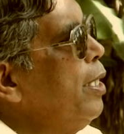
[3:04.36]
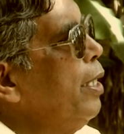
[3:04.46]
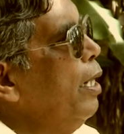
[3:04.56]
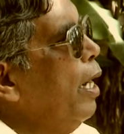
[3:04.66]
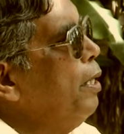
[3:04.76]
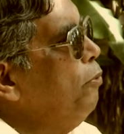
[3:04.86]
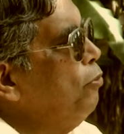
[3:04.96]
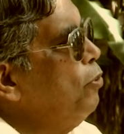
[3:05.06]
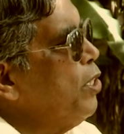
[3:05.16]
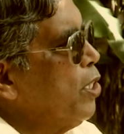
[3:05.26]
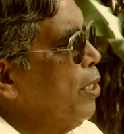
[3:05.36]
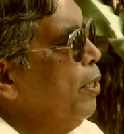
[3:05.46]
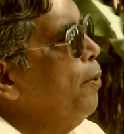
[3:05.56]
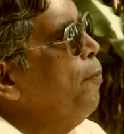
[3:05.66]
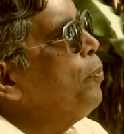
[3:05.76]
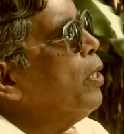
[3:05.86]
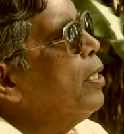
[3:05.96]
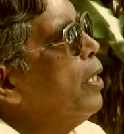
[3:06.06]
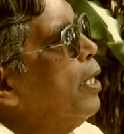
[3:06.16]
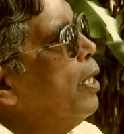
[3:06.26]
Sing Life, which
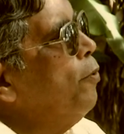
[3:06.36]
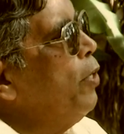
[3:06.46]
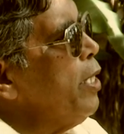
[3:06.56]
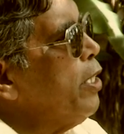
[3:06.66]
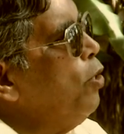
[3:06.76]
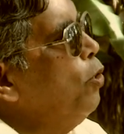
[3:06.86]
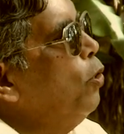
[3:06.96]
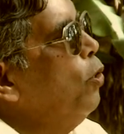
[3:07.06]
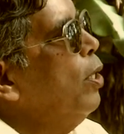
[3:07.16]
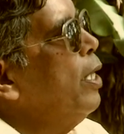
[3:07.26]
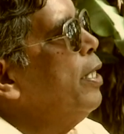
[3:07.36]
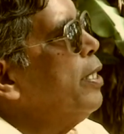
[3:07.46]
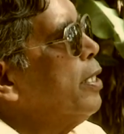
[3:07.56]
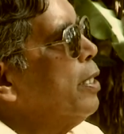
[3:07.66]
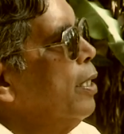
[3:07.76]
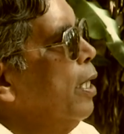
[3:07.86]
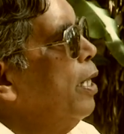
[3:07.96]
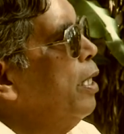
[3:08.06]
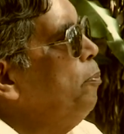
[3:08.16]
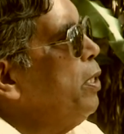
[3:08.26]
the UNESCO in its
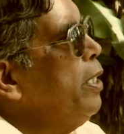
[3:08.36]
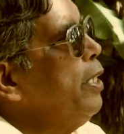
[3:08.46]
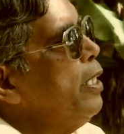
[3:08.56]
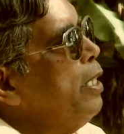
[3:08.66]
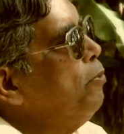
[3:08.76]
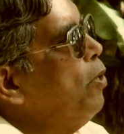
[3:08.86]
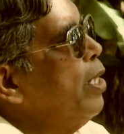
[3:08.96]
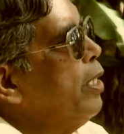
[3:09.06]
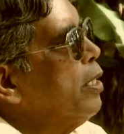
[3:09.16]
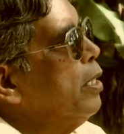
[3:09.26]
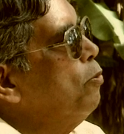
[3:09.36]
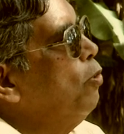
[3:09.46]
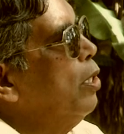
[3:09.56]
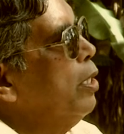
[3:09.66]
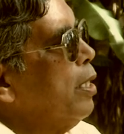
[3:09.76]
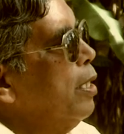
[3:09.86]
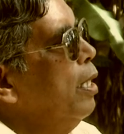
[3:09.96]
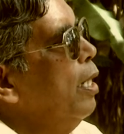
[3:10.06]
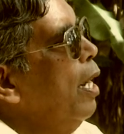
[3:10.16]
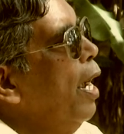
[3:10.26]
representative collection work
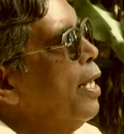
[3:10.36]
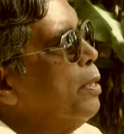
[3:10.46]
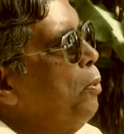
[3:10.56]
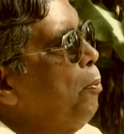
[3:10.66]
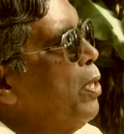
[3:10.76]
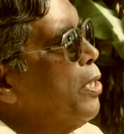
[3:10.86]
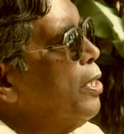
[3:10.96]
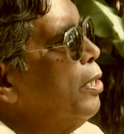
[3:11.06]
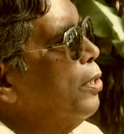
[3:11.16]
has published